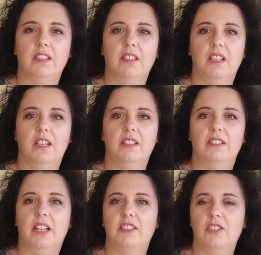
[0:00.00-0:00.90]
the
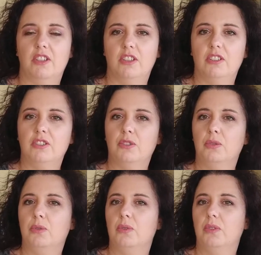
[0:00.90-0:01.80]
attention
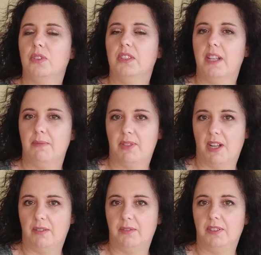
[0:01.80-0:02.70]
to
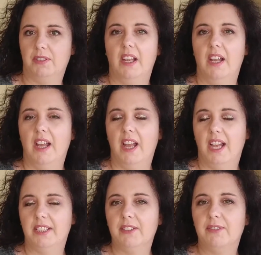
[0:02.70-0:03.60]
themselves.
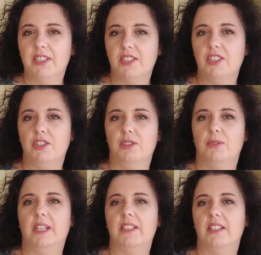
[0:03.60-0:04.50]
And if this issue
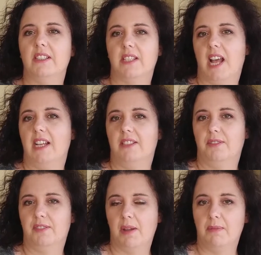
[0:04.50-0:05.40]
is inside
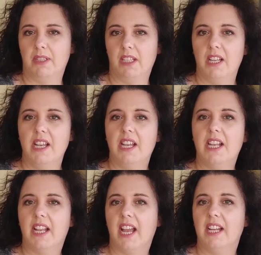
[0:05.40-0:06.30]
the family, it
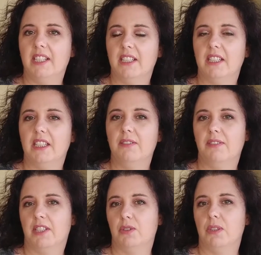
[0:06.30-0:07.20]
can
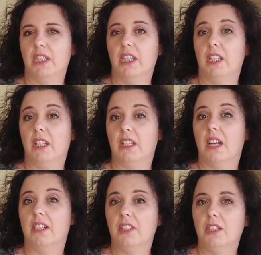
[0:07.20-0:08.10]
eventually in
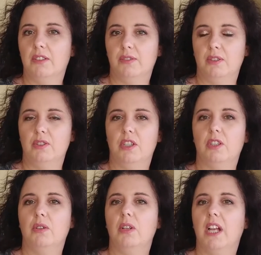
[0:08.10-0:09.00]
a near future
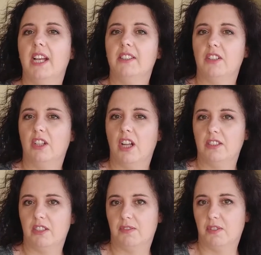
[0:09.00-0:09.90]
create
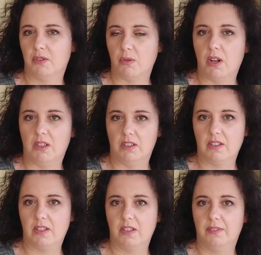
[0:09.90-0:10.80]
lots of
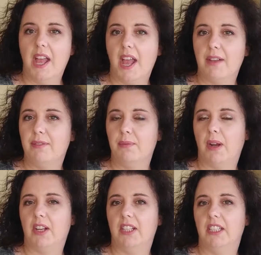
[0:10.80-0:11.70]
struggles.
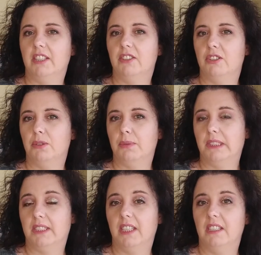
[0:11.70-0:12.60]
Everybody needs to be
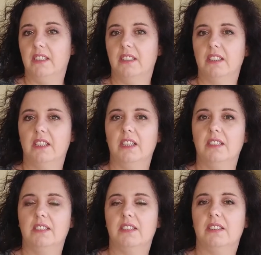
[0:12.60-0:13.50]
seen
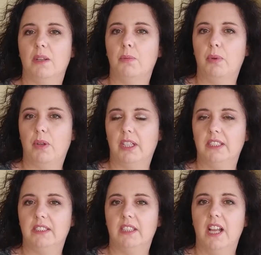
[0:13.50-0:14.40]
in some
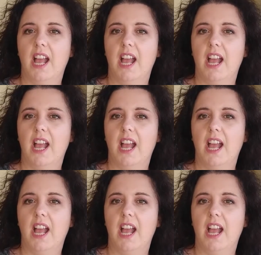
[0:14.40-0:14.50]
point